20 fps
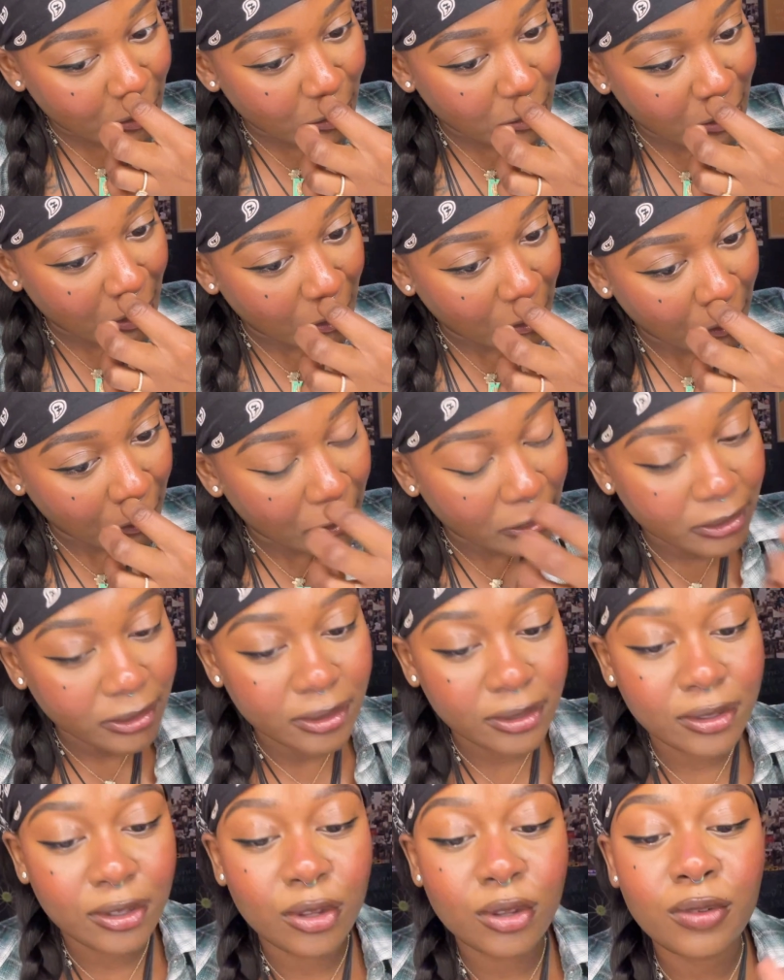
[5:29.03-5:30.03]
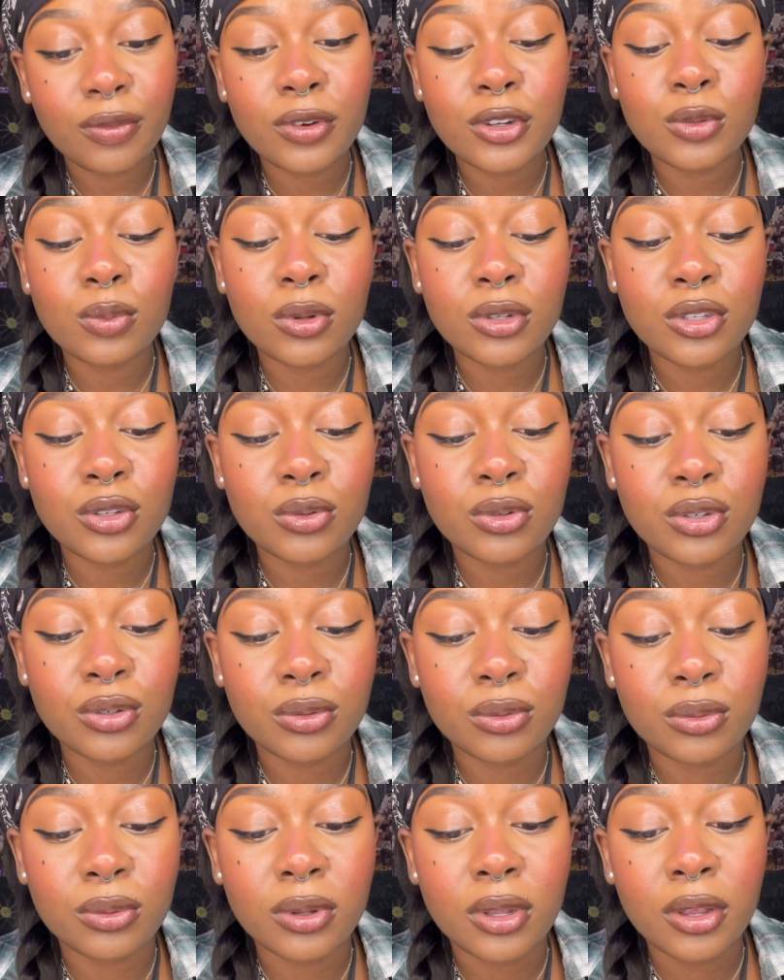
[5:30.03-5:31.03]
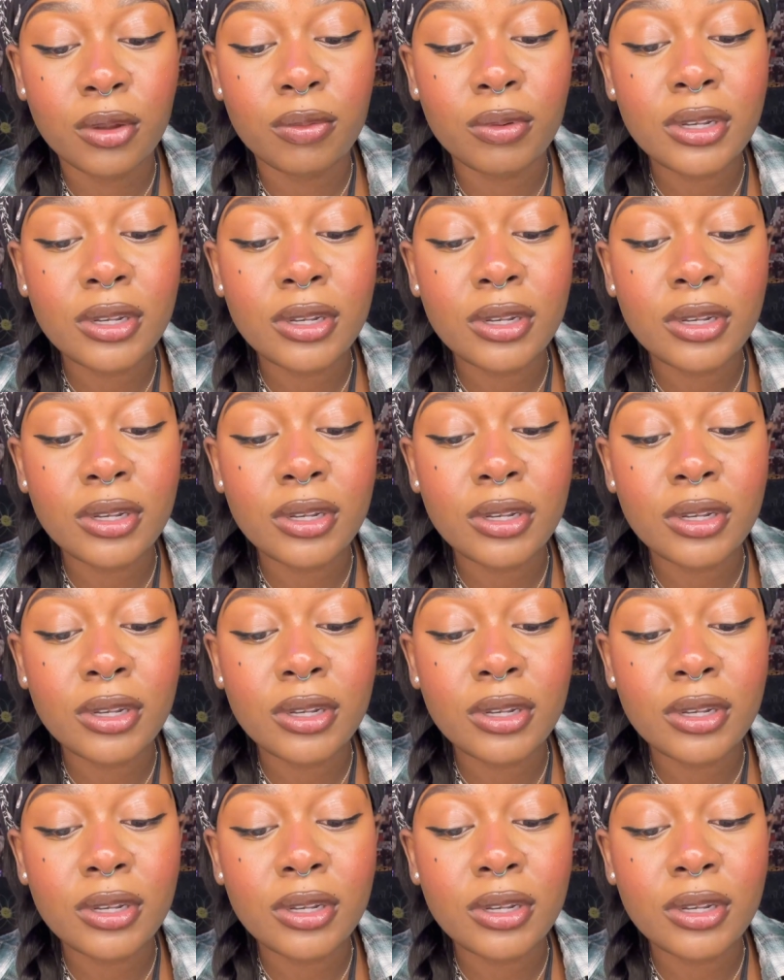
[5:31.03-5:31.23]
So it's like the universe wants you to